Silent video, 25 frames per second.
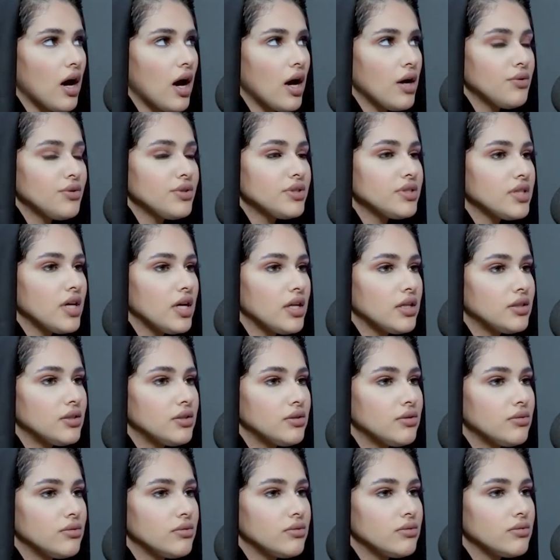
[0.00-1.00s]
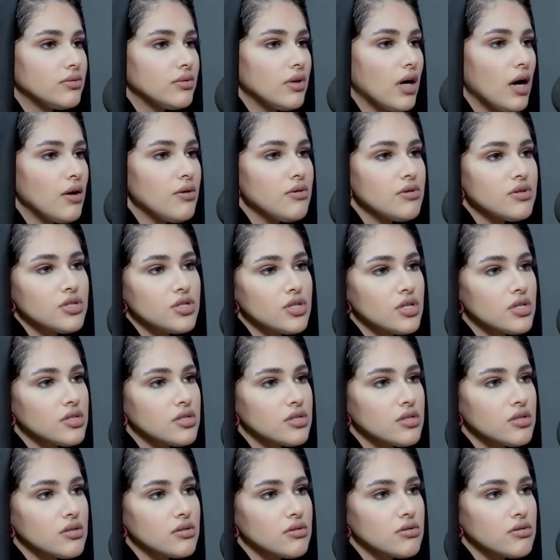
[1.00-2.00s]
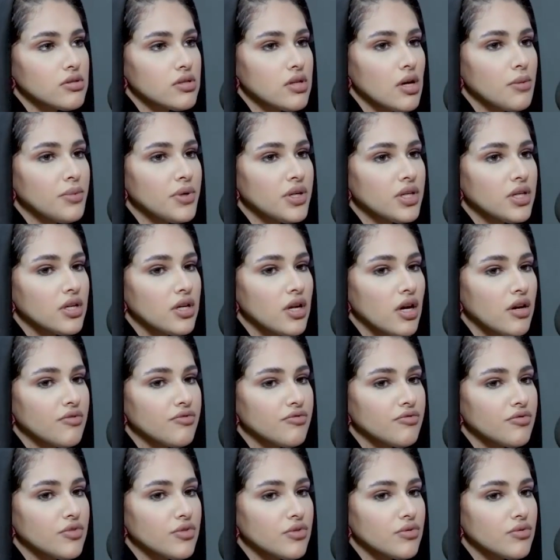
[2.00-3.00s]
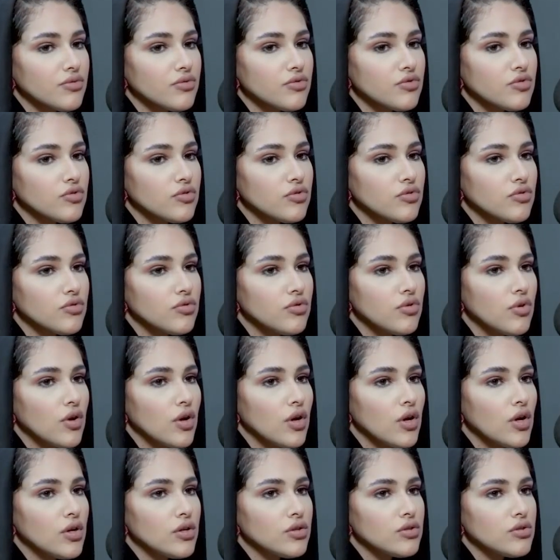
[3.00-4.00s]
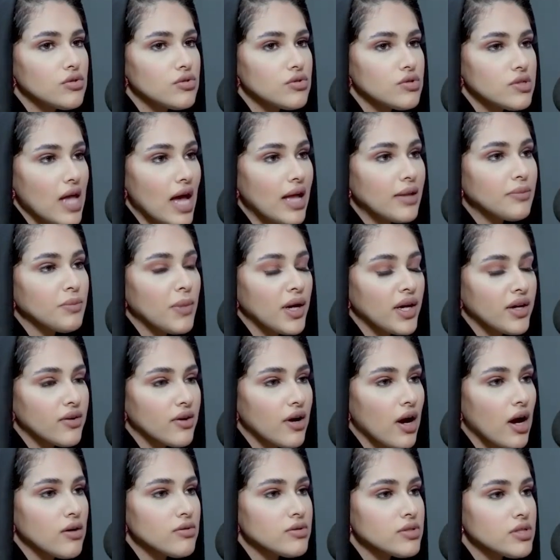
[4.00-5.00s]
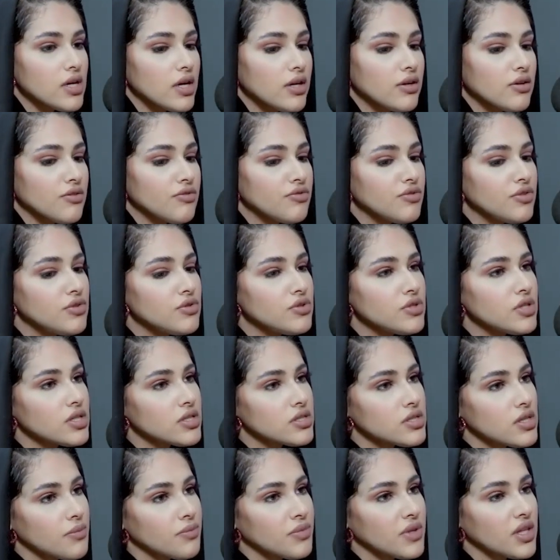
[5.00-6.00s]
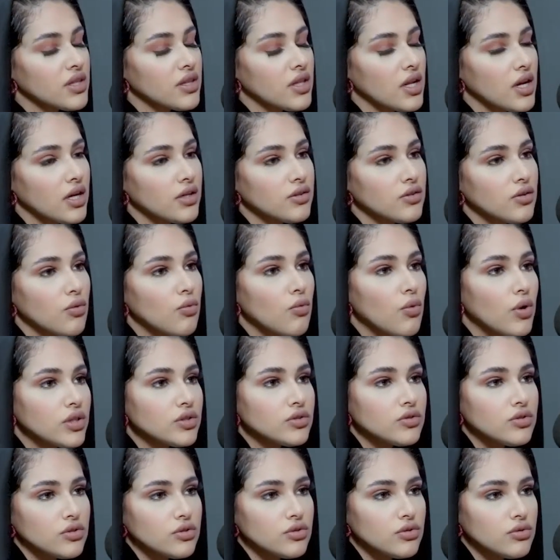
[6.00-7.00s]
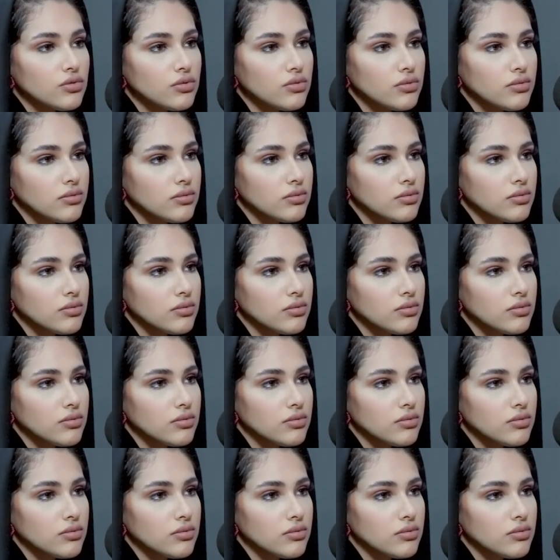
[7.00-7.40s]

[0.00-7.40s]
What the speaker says: I would tell you I was just stubborn enough to stand my grounds and refusing something that I don't want to do.